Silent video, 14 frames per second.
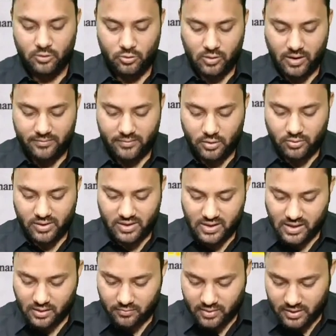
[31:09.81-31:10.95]
So after
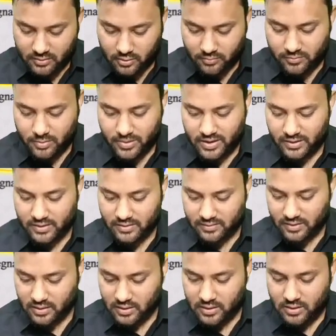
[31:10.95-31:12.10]
28 weeks of the
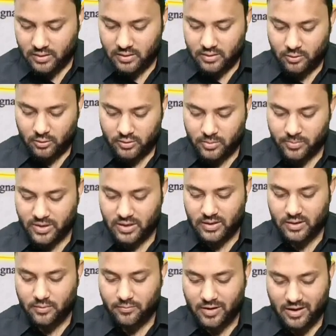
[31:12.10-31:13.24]
pregnancy or the
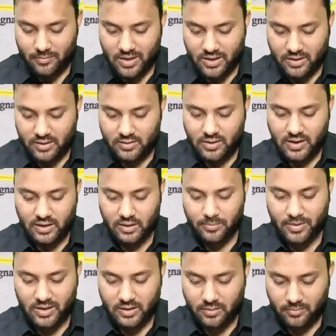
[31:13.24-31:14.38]
period of viability, the
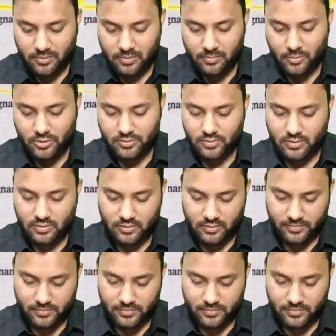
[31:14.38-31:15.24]
antepartum hemorrhage